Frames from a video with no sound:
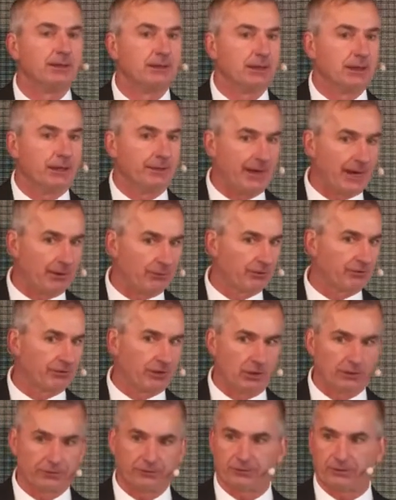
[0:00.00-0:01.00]
And that
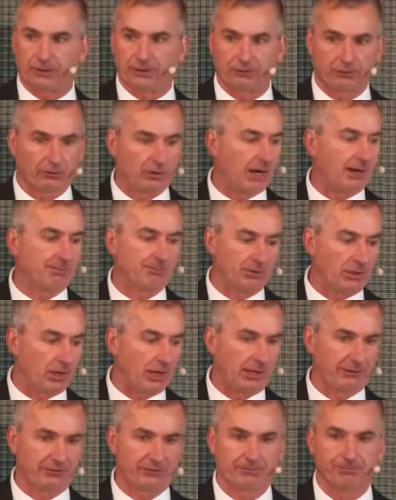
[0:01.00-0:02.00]
results in crop
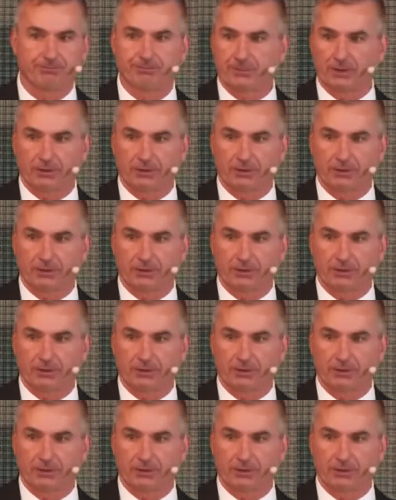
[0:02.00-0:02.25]
loss.